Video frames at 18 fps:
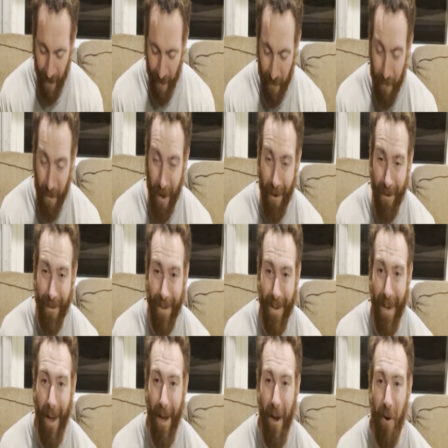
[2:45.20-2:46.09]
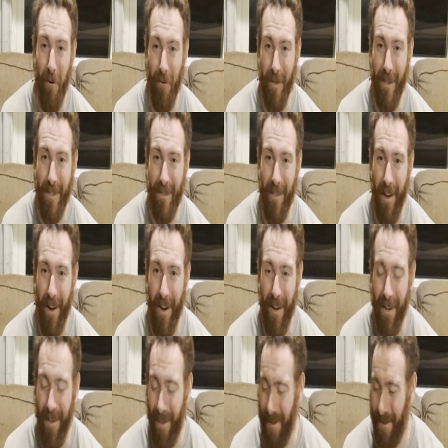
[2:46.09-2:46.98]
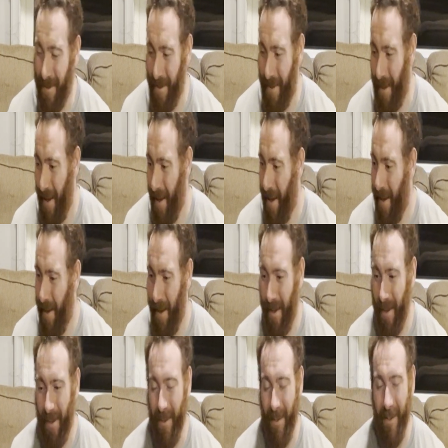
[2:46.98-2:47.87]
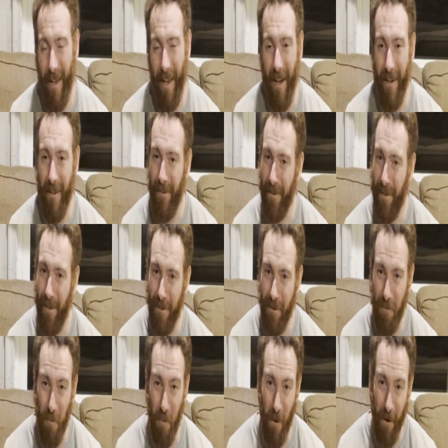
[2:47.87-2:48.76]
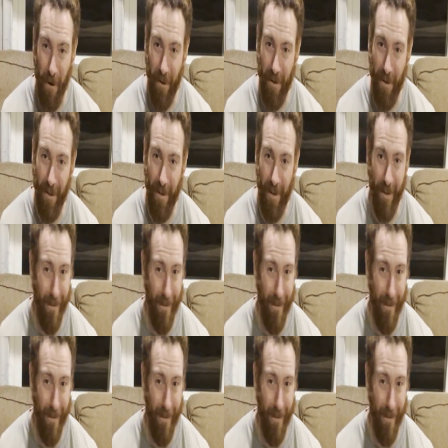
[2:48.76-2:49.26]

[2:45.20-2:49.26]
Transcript: I've been on countless hikes, countless work